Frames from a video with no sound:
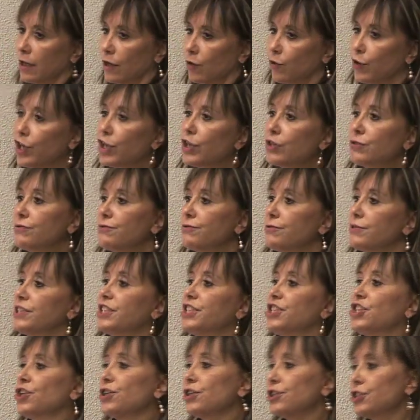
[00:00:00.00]
We know
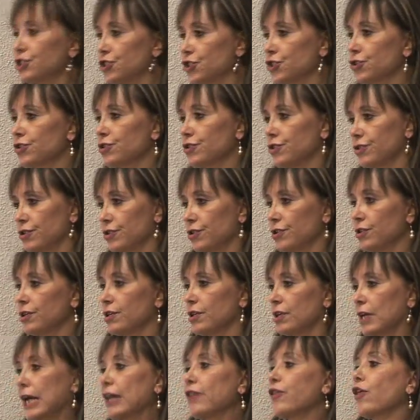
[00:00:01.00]
church
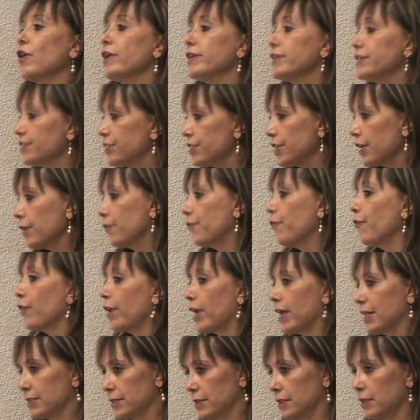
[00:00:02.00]
Catholic Church for
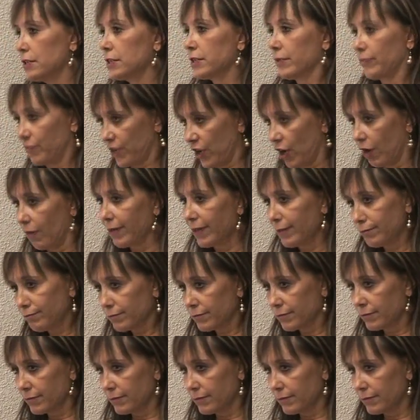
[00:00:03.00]
us is a problem.